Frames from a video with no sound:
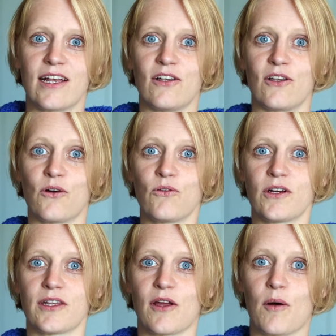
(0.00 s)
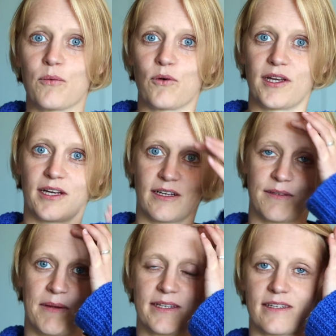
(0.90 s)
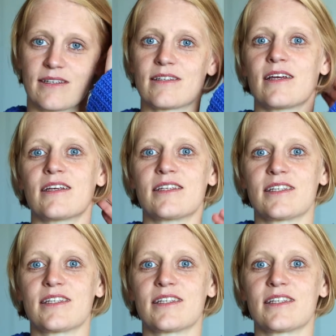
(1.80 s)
and lowering the operating expenses.